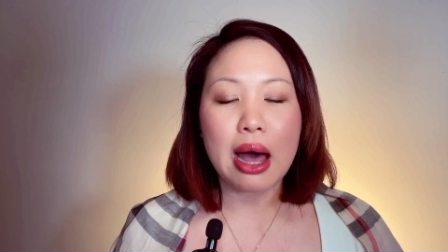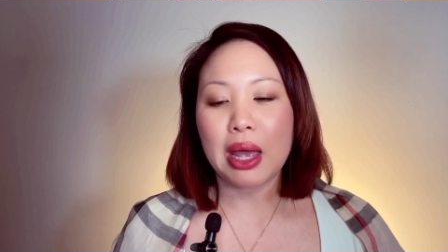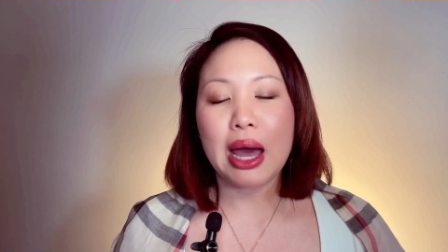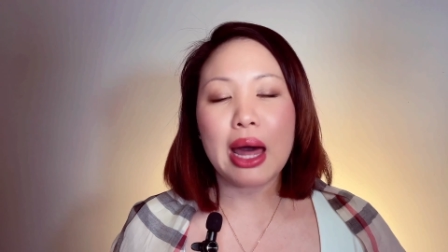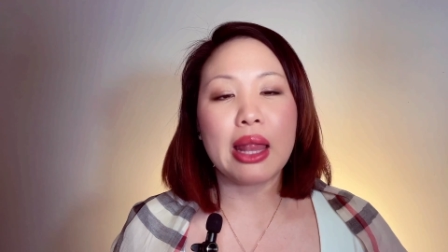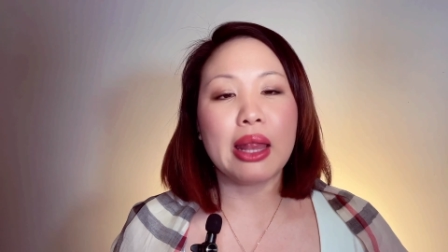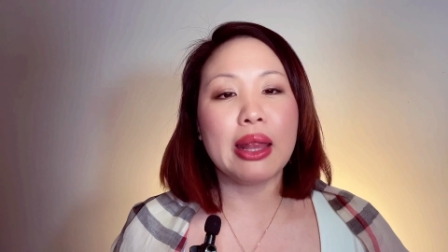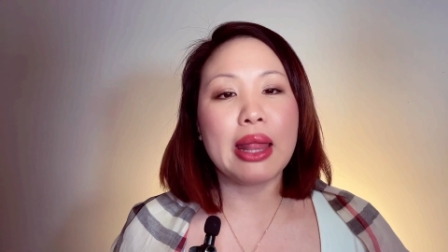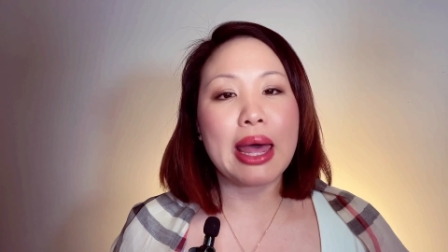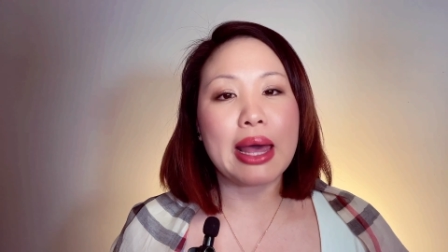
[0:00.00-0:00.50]

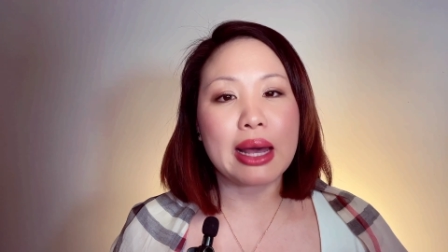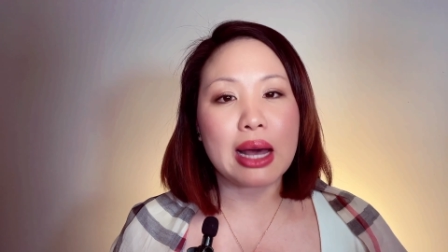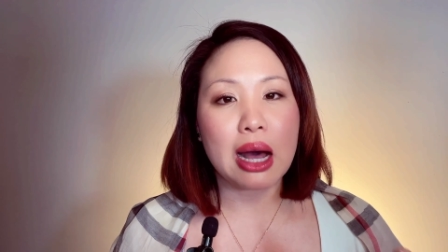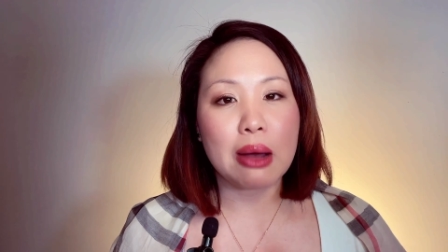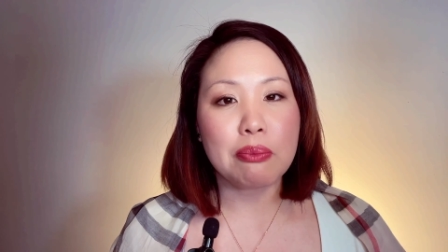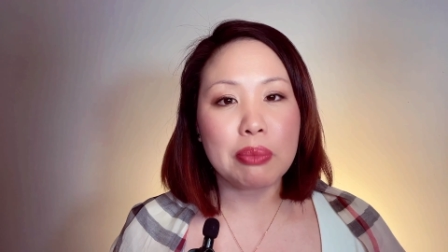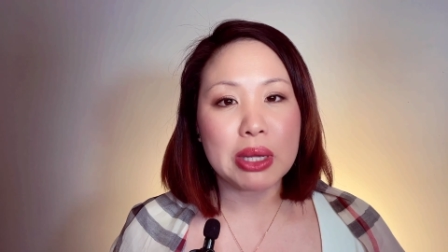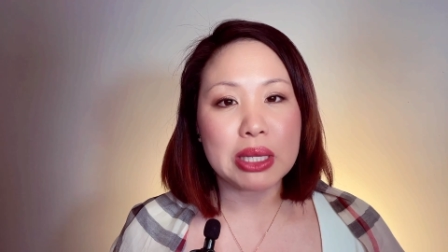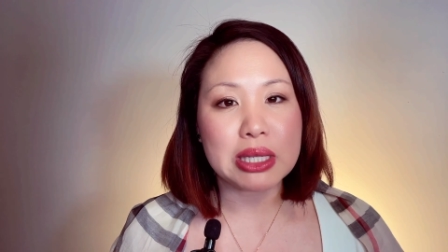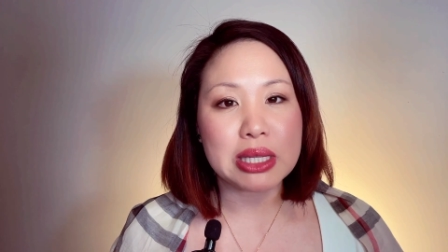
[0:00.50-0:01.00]
a leg
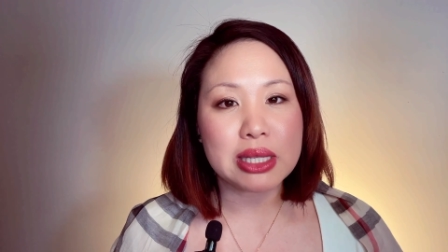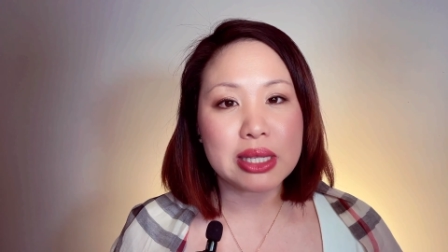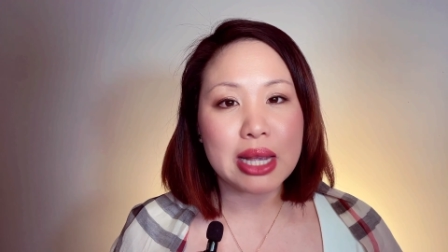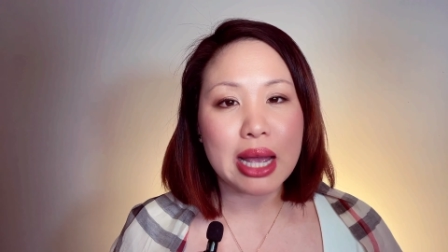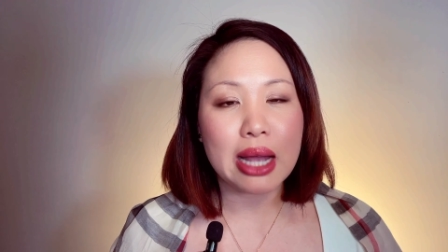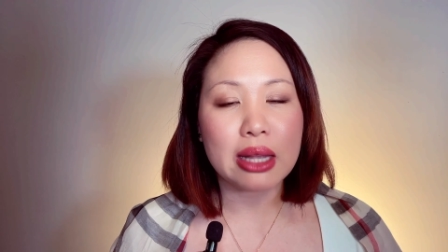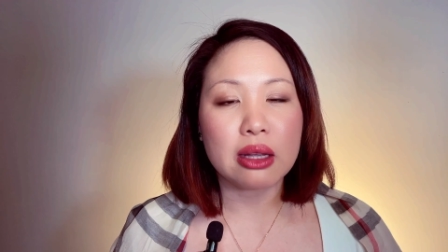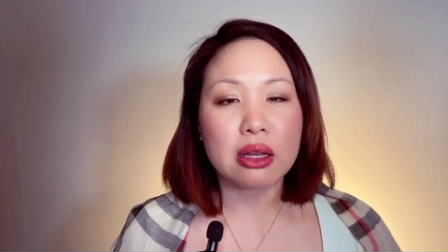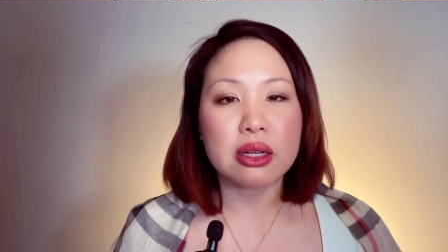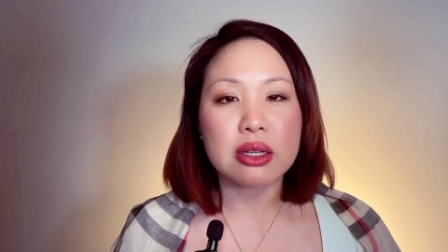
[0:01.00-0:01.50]
up in
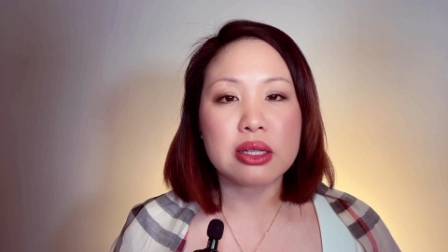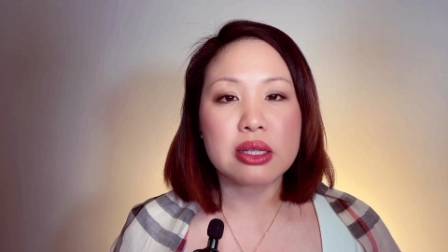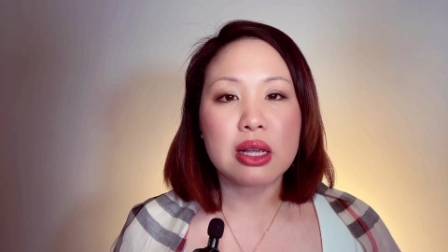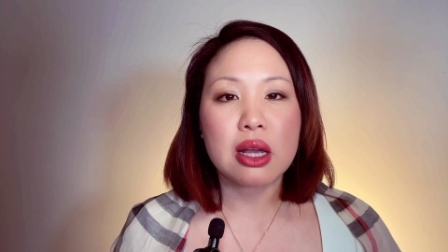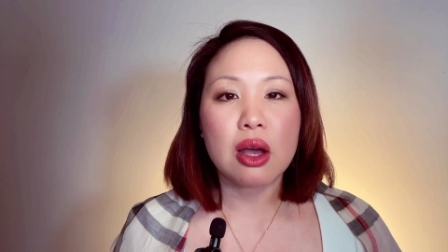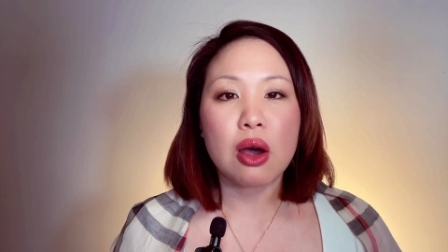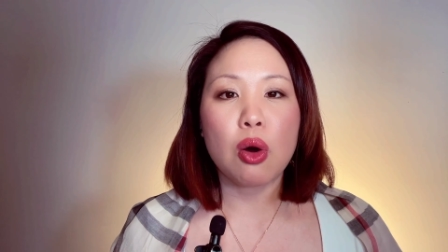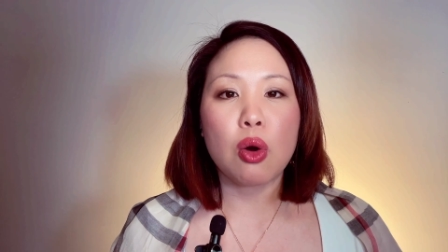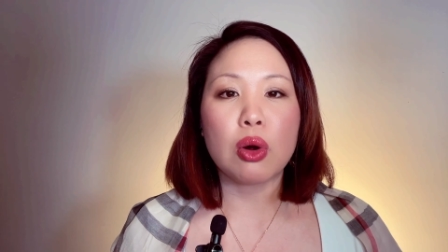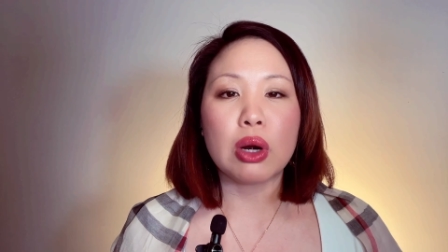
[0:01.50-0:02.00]
status
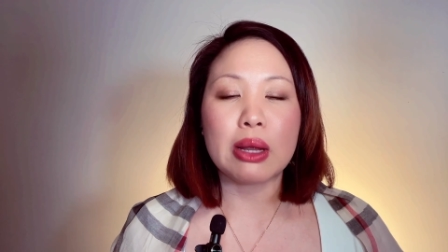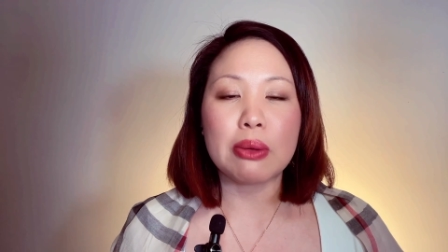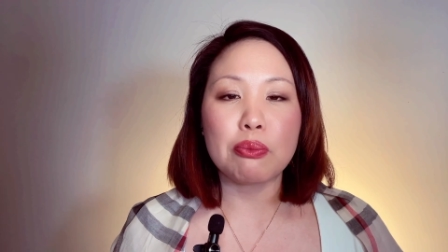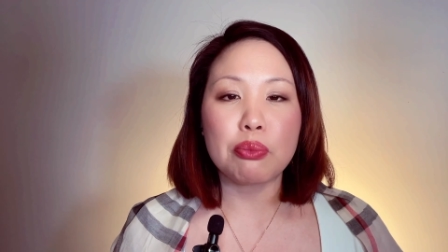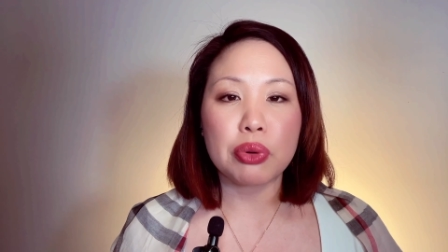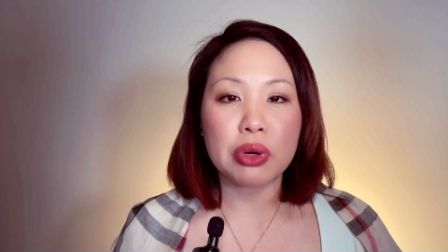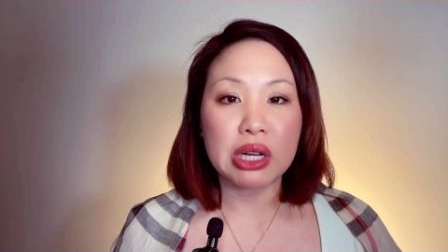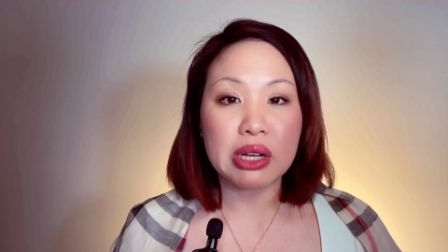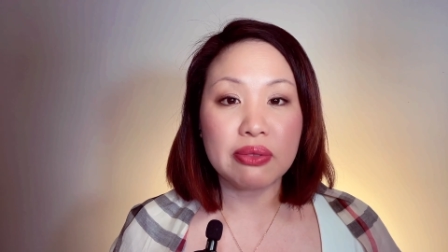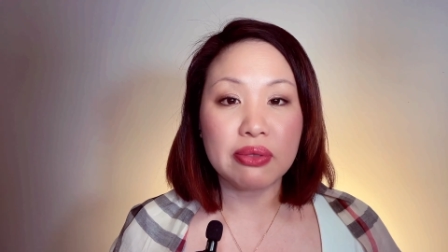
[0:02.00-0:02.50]
or in
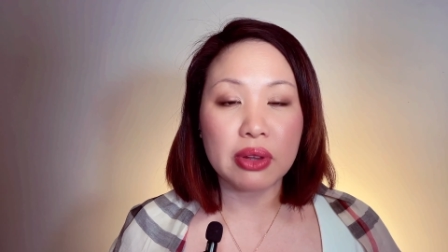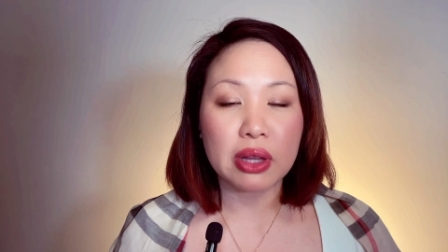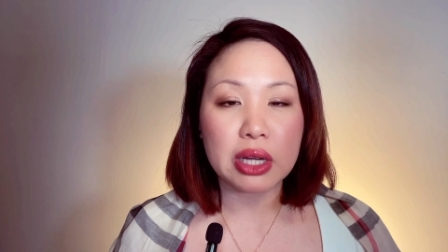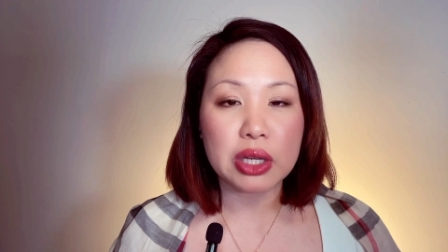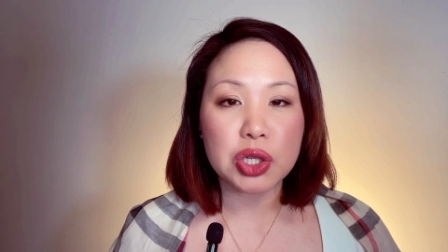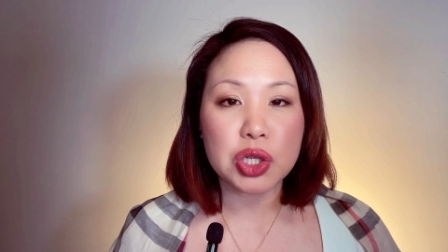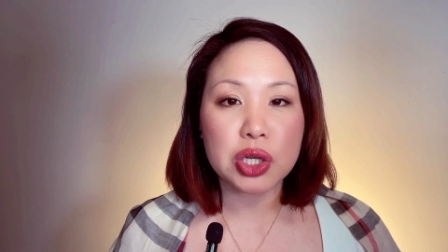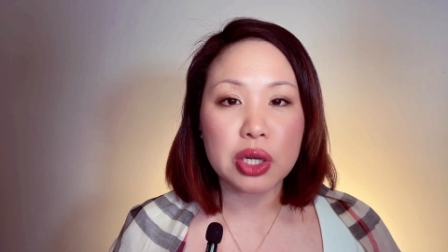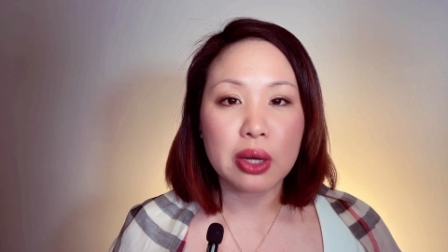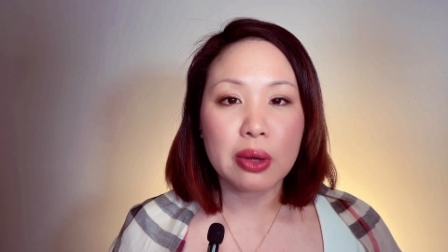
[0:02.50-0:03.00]

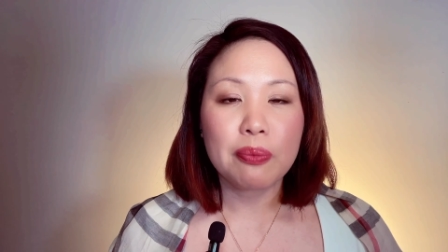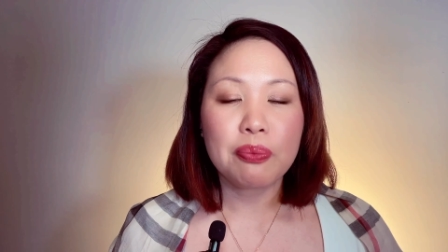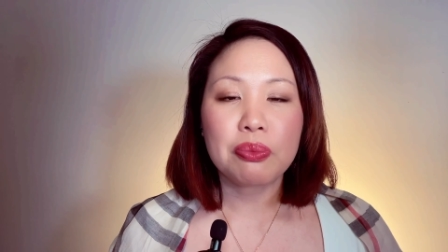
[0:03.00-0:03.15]
privilege.